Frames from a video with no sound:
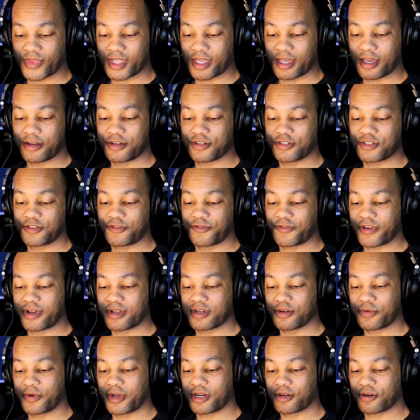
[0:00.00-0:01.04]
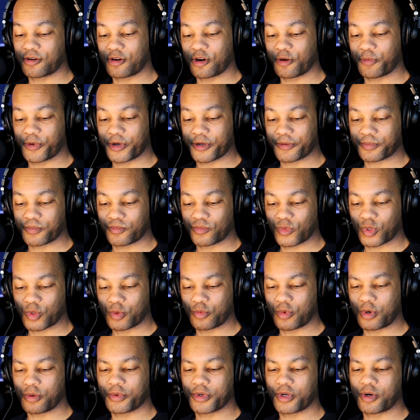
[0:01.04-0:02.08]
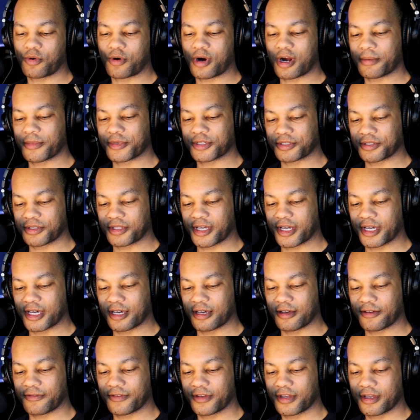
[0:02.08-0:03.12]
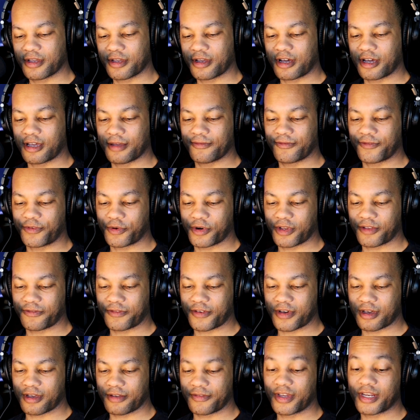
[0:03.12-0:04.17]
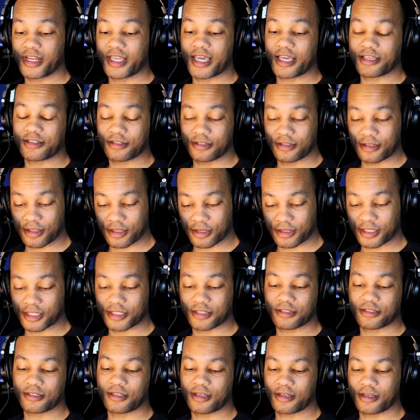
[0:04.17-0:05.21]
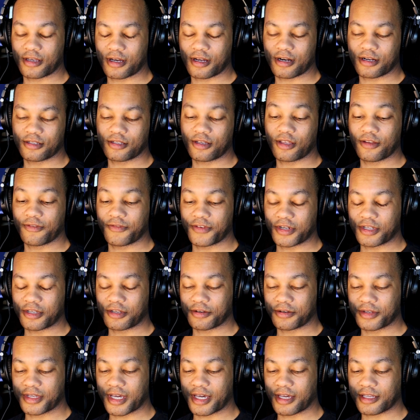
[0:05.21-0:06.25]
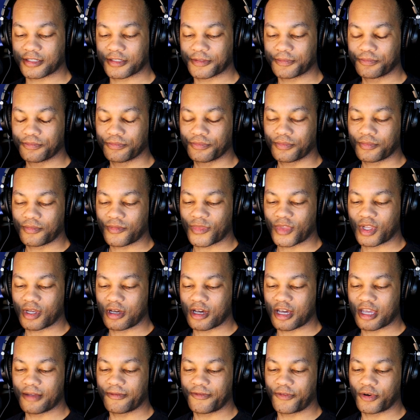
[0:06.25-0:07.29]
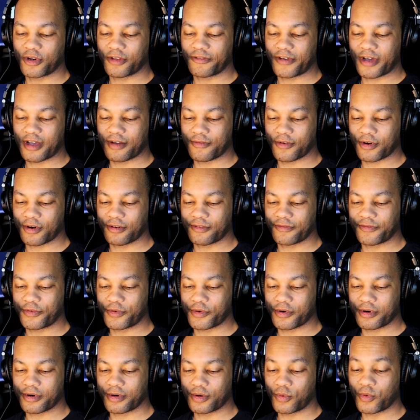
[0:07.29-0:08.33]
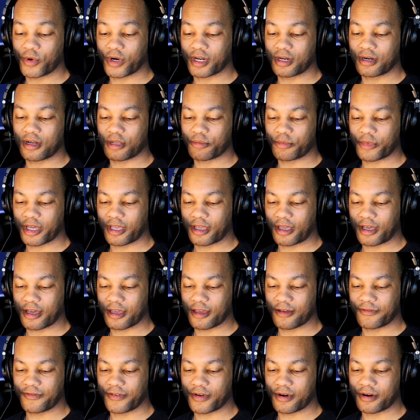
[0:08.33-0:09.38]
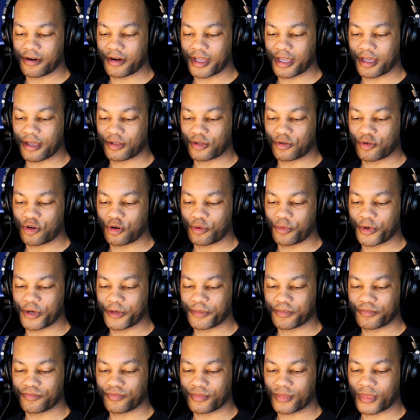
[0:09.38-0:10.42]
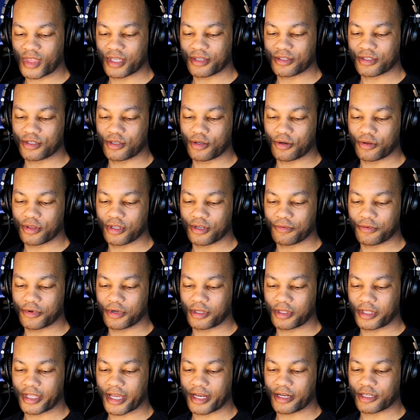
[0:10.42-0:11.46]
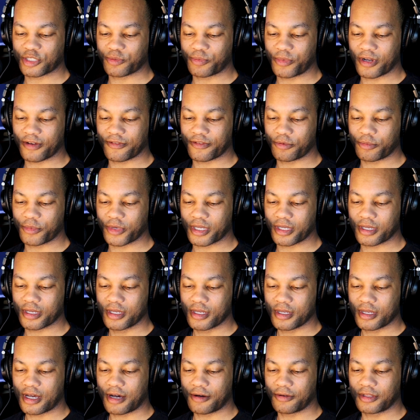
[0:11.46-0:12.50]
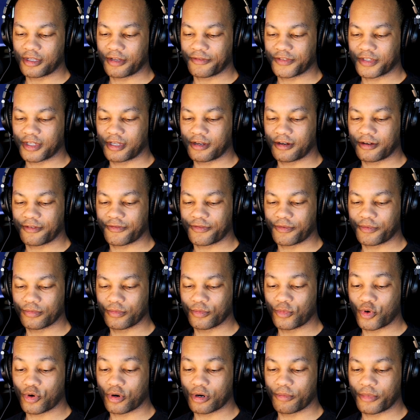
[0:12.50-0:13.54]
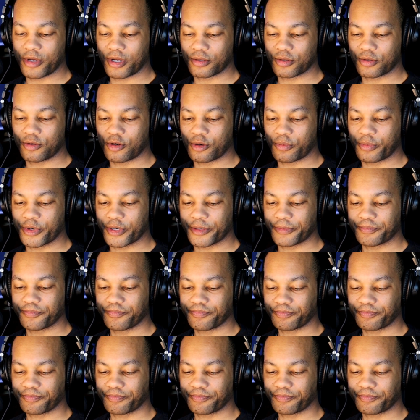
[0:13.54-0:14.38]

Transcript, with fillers: How did you find your way to corporate? What requirements do they have? I am 45, and he asked another. This is a, uh, on another video. He asked, uh, "I am 45, working for working on my IFR, and corporate is the only real landing spot for me. I would love to hear more about corporate."